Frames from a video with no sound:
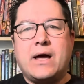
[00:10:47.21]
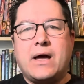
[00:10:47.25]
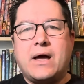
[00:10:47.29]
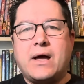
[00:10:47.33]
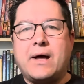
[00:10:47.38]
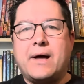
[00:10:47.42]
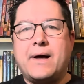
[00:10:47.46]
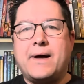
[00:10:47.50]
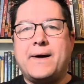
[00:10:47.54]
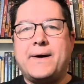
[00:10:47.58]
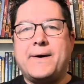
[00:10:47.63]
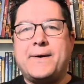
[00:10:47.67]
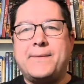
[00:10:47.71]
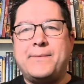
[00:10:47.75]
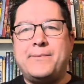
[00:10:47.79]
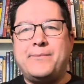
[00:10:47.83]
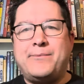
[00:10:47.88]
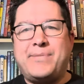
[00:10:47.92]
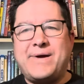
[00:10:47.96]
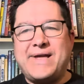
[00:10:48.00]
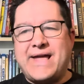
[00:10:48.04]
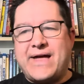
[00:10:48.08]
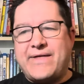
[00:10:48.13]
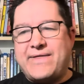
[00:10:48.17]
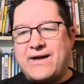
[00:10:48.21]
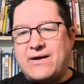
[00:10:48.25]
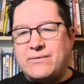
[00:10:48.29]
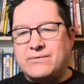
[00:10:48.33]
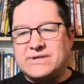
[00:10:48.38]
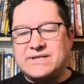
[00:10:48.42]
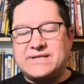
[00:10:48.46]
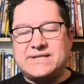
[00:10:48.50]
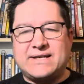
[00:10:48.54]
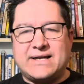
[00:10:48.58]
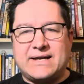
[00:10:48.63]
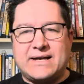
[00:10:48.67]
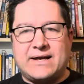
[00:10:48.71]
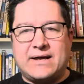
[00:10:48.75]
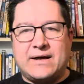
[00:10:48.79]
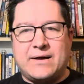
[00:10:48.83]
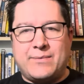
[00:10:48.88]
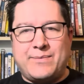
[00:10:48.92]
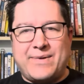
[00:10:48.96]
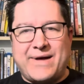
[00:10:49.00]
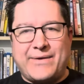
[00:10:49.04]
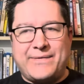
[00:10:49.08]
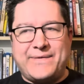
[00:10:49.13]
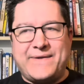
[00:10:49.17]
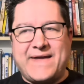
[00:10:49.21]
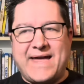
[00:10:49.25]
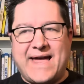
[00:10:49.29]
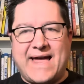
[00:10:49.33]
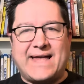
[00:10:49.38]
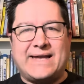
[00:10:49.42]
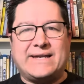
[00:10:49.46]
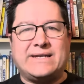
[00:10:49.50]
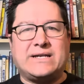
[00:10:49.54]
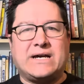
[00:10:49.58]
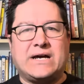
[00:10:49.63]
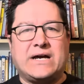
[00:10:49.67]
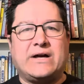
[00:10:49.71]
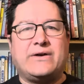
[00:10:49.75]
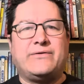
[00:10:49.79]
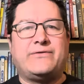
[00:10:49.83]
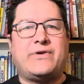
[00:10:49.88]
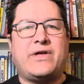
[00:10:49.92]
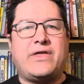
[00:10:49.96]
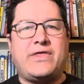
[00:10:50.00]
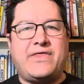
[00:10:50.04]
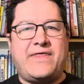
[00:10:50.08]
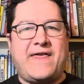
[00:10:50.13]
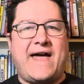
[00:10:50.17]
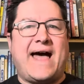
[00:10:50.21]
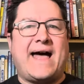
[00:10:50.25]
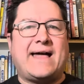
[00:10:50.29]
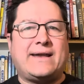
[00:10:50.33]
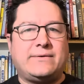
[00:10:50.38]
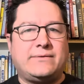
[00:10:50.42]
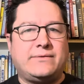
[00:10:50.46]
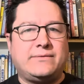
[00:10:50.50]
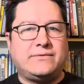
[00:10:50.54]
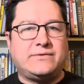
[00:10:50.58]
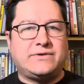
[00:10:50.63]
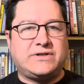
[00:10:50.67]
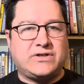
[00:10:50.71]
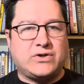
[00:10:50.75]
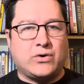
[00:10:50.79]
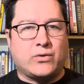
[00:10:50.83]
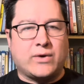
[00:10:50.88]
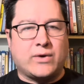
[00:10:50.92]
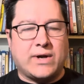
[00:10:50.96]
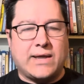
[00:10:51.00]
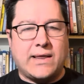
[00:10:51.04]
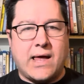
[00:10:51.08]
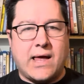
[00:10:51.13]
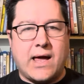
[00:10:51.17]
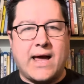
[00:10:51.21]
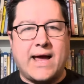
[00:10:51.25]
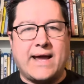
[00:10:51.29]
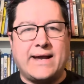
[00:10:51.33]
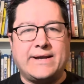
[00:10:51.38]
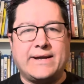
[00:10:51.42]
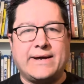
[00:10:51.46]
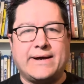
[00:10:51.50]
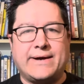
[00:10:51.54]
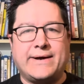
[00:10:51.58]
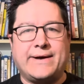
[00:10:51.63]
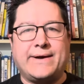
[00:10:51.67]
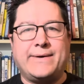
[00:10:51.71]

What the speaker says: But yeah, that was about the end of that storyline.